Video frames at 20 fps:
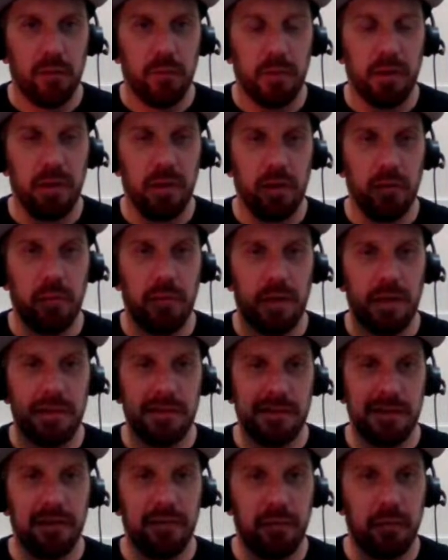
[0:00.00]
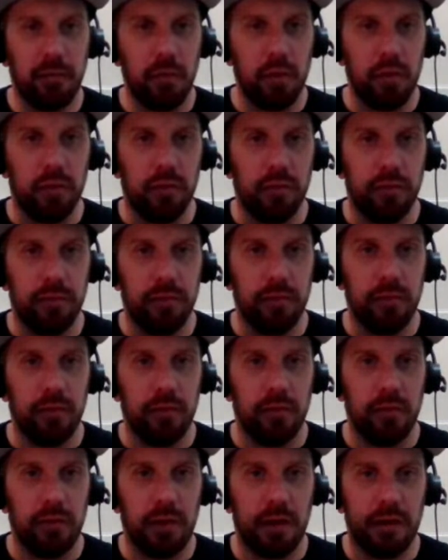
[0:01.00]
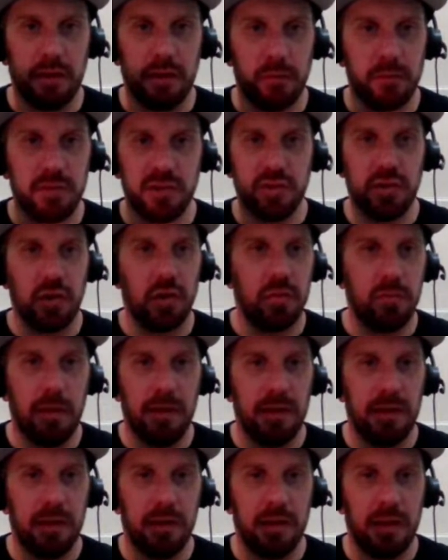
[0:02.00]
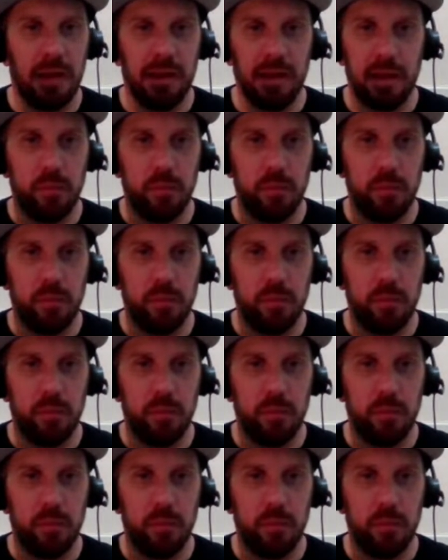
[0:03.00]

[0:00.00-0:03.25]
But when they stiff a move, like there was so many in that,